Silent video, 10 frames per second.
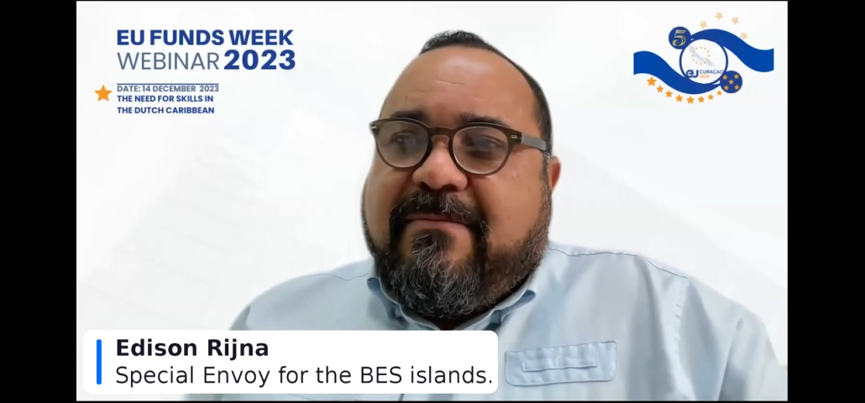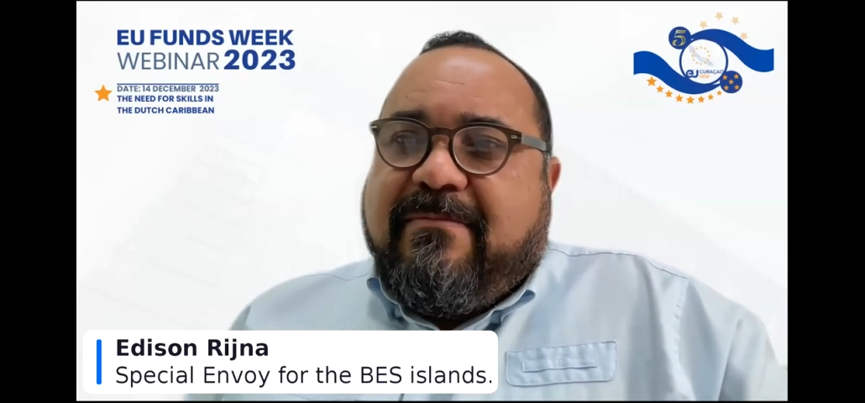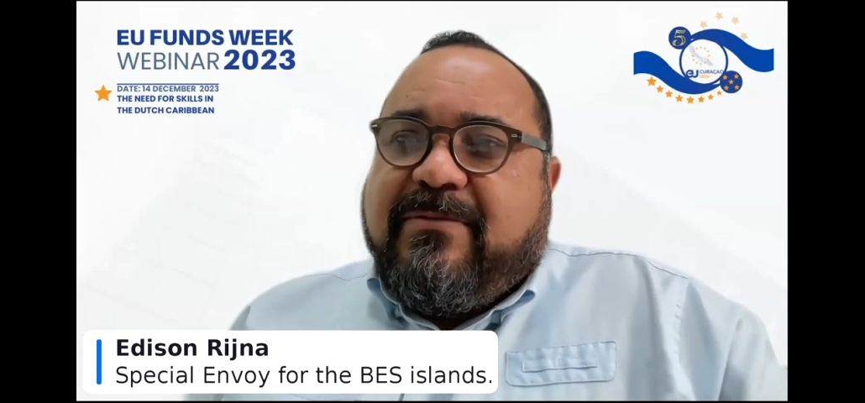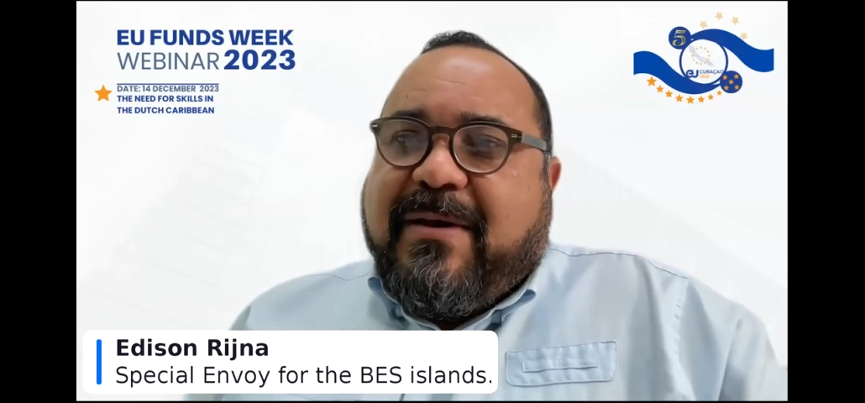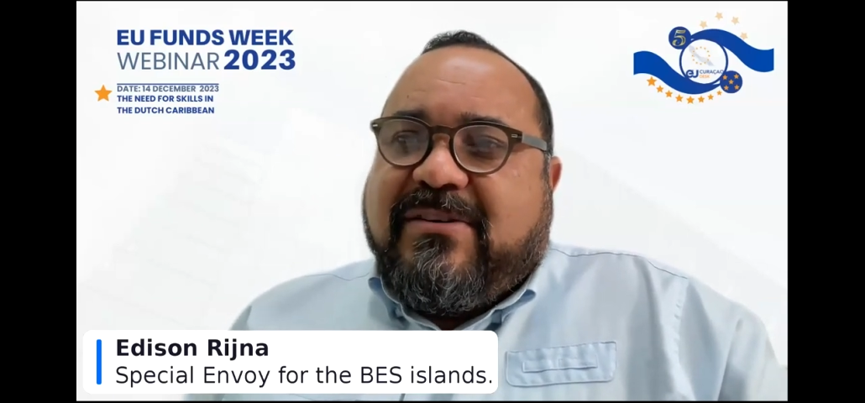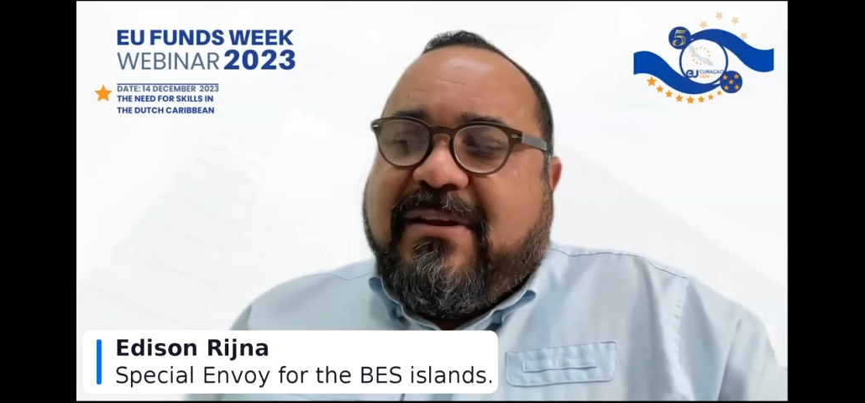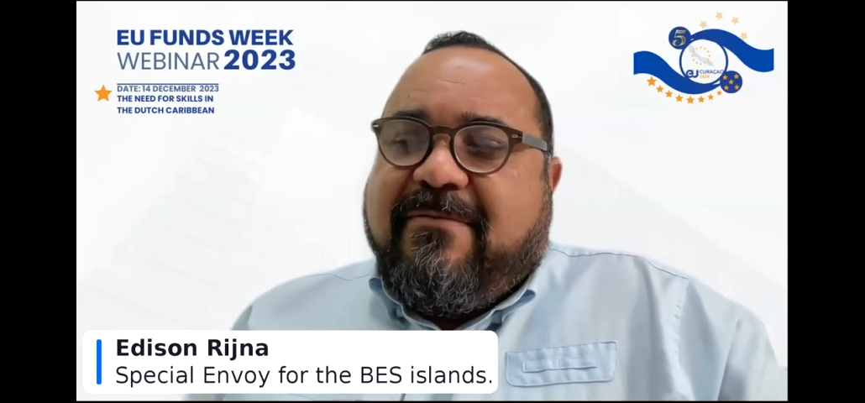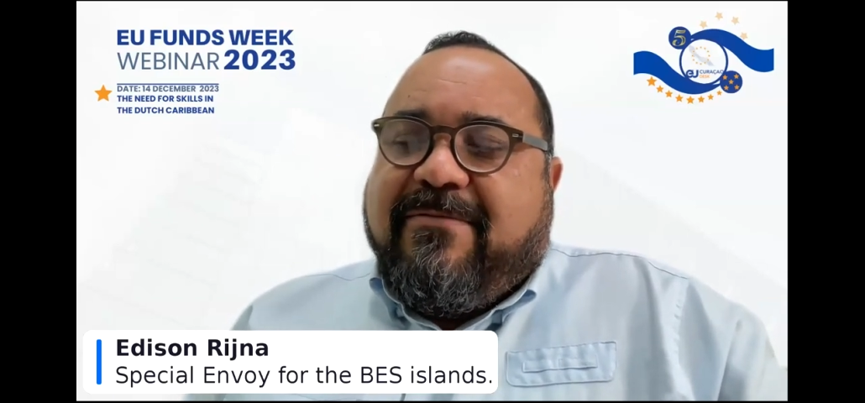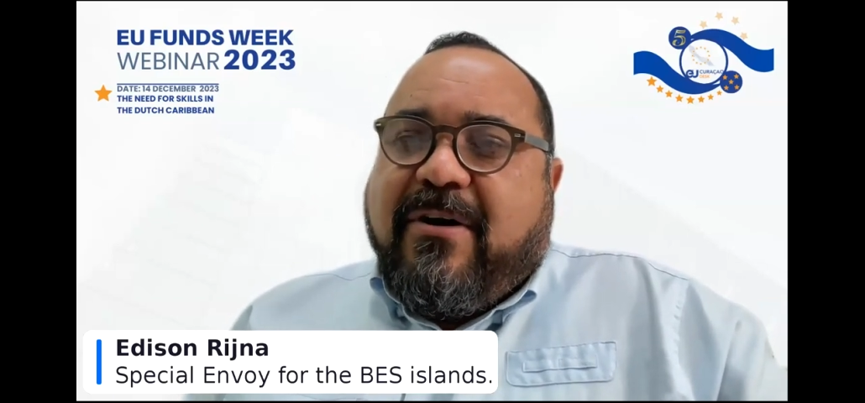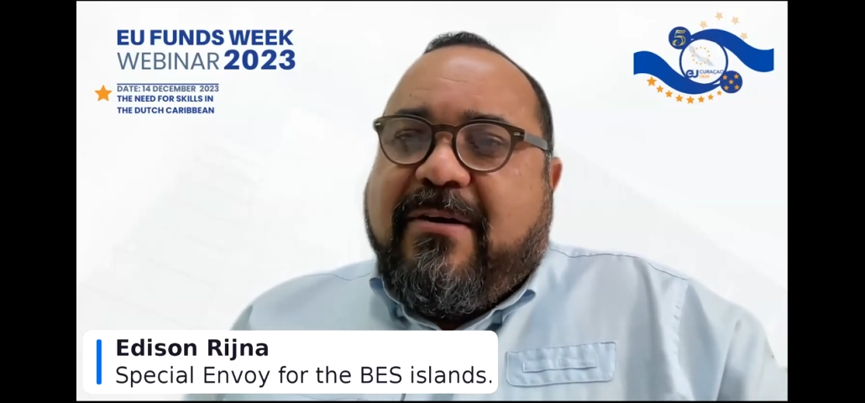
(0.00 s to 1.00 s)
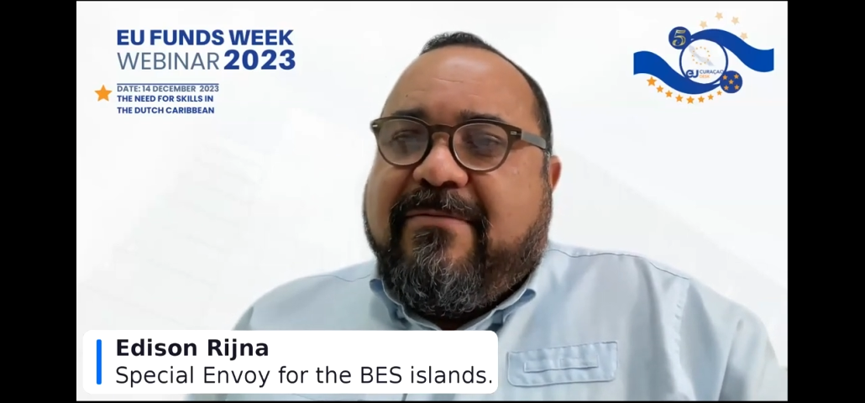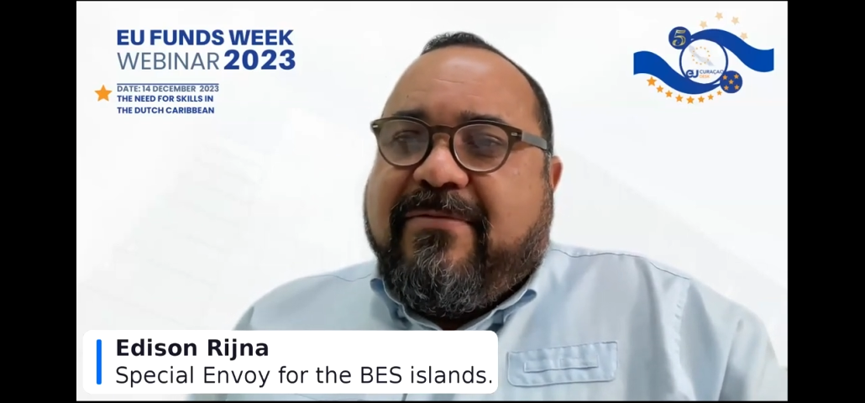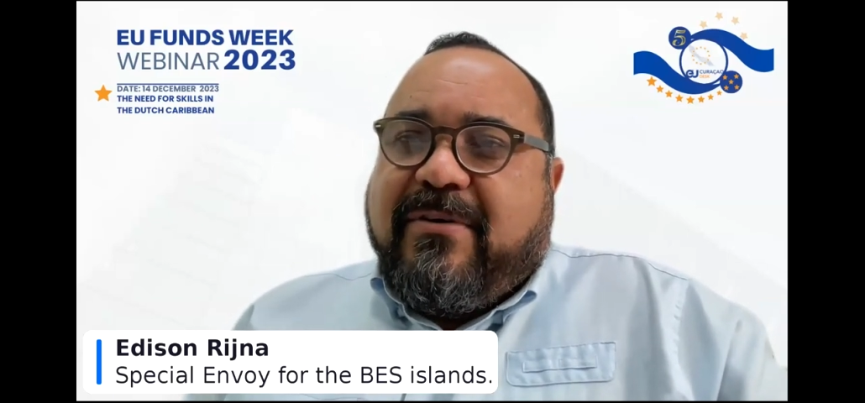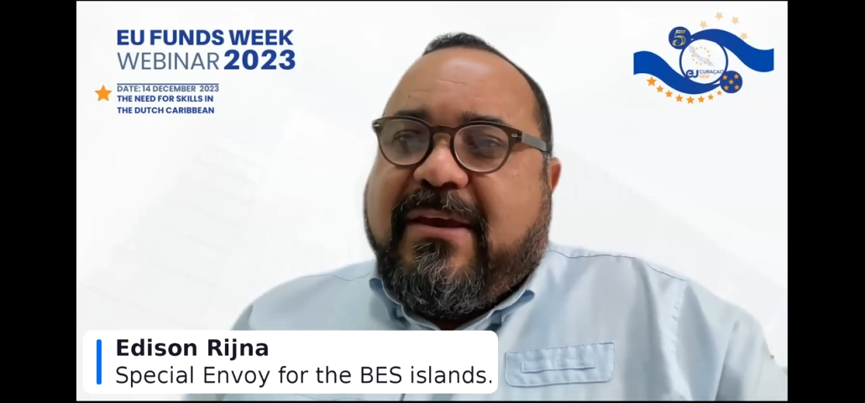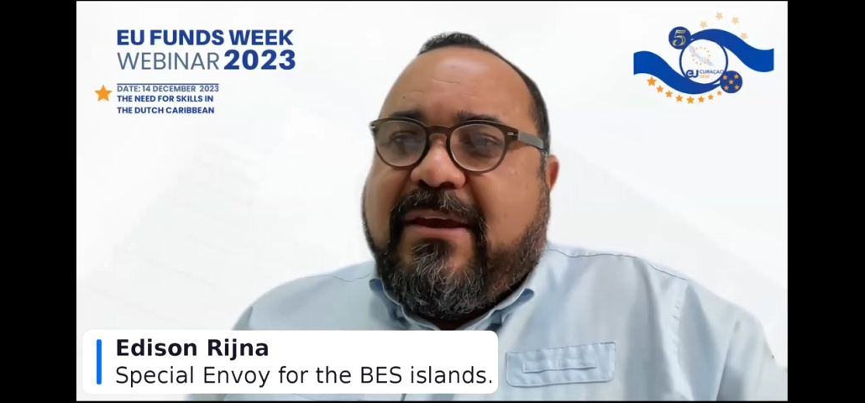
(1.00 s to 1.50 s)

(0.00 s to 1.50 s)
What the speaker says: special envoy for the